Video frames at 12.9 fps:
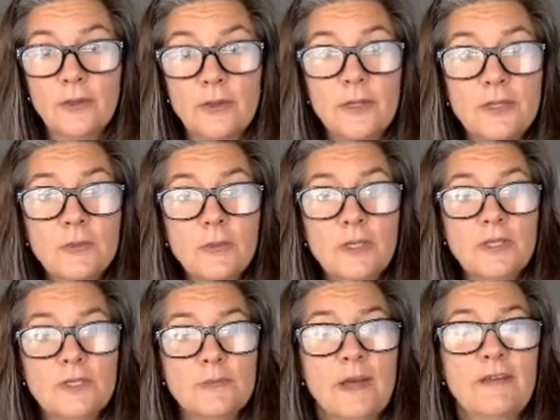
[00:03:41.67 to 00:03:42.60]
This one
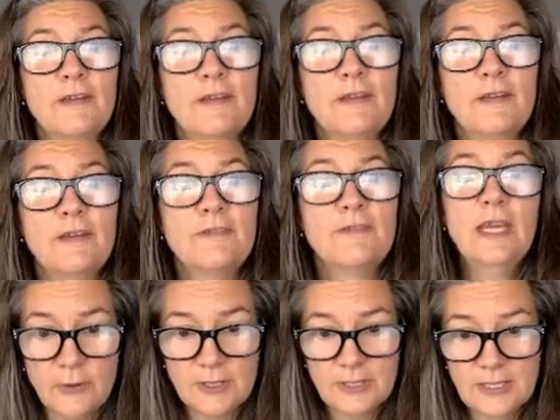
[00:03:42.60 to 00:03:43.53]
is my
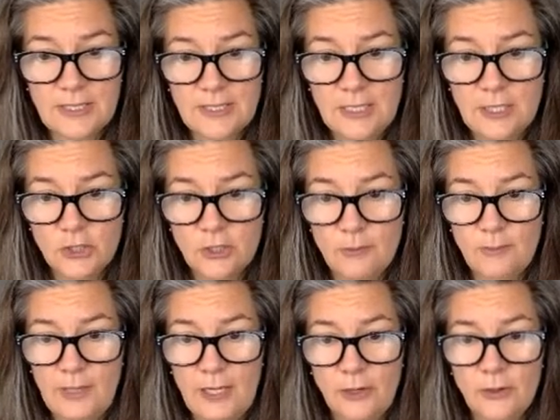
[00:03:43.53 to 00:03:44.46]
favorite citation
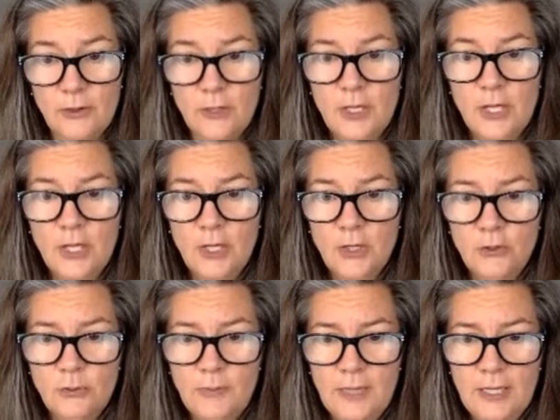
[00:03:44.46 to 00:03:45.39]
maker.
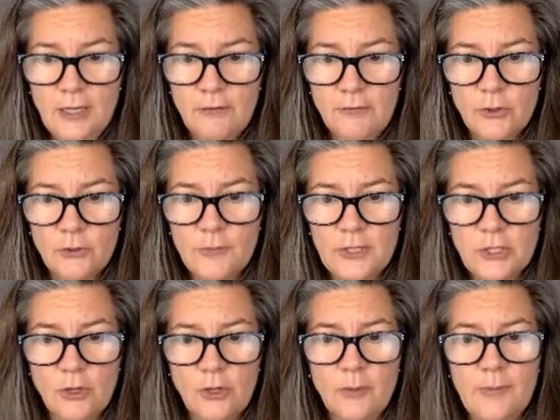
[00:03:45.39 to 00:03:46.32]
You may have heard me
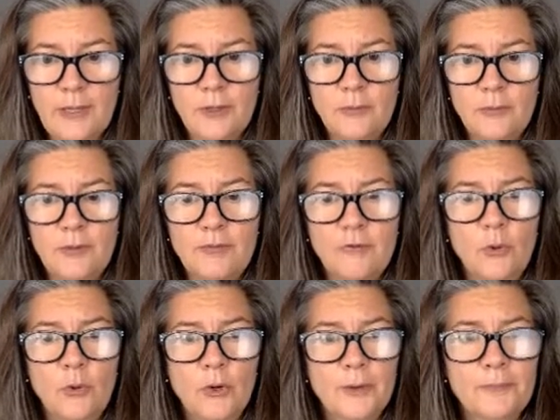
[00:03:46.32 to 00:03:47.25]
talk about it
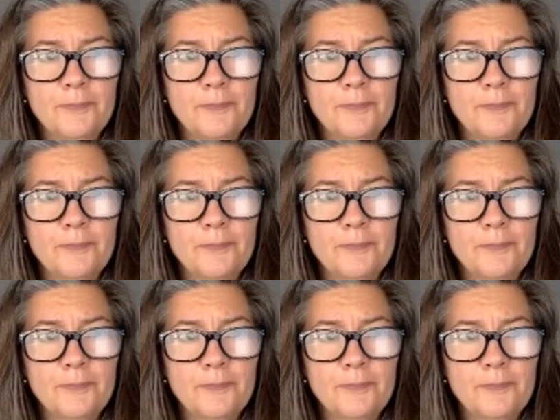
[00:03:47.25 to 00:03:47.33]
before.